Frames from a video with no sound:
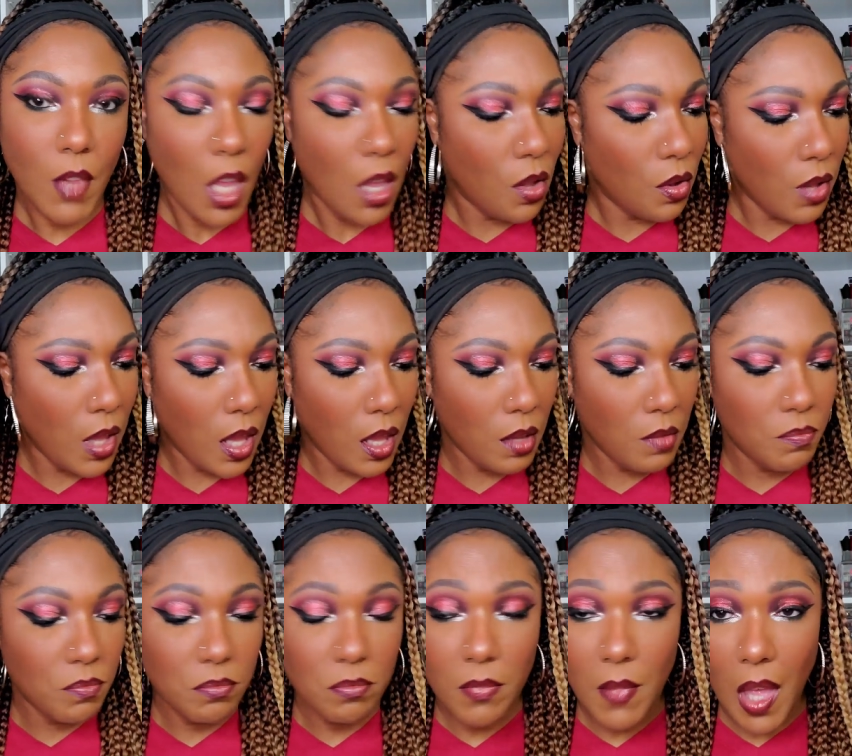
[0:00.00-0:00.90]
Okay,
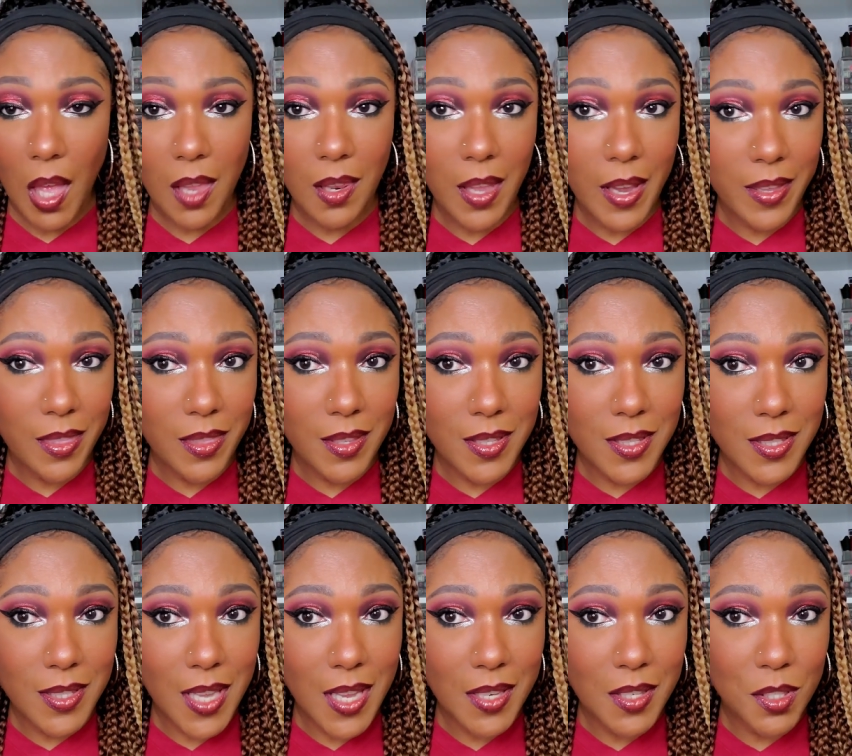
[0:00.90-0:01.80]
I like this
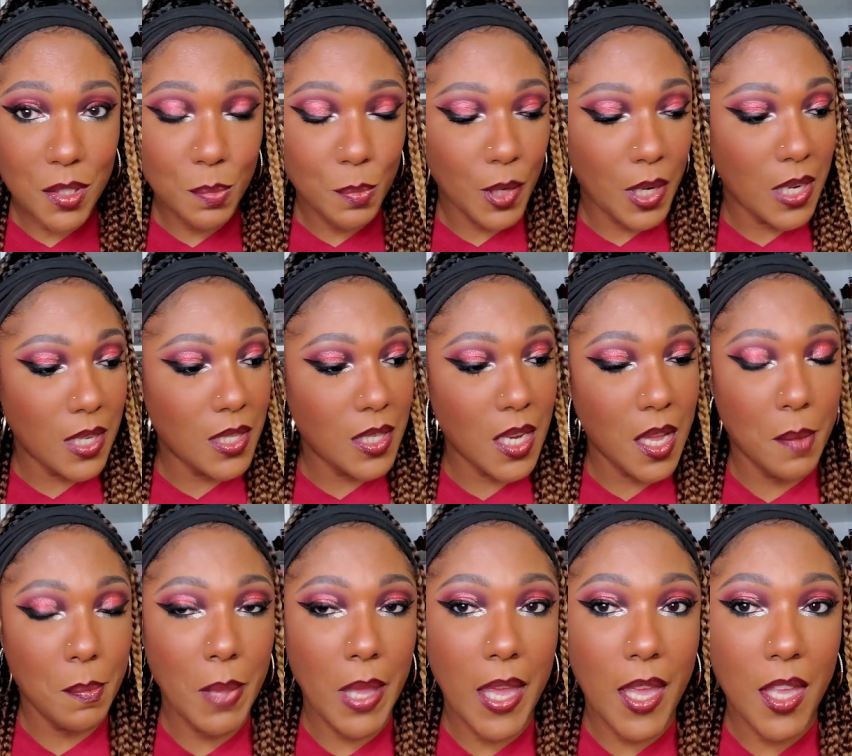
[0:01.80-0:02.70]
setting spray. It's
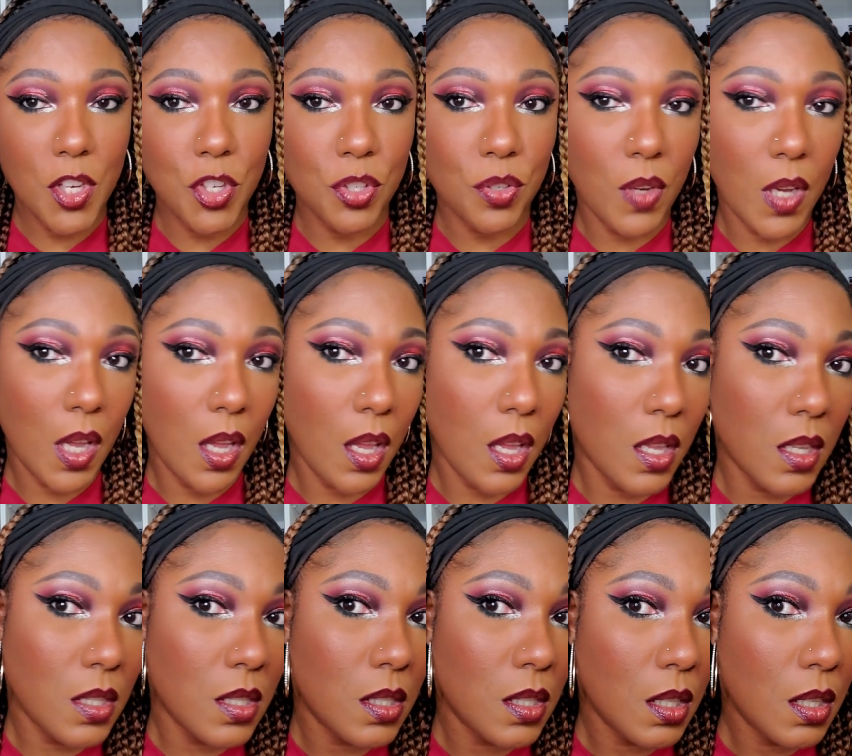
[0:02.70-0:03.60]
not bad, you
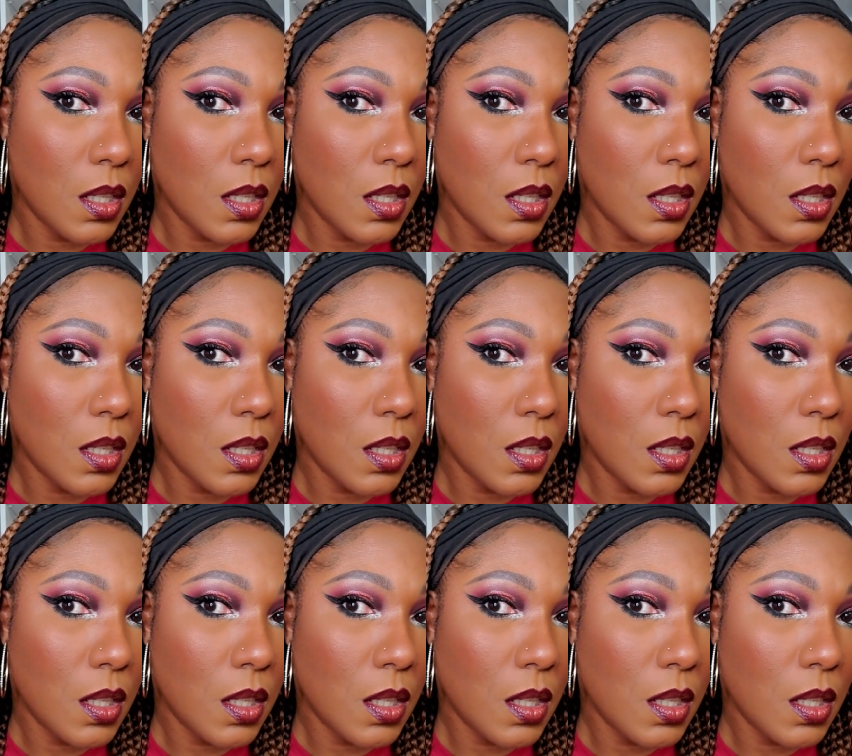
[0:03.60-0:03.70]
guys.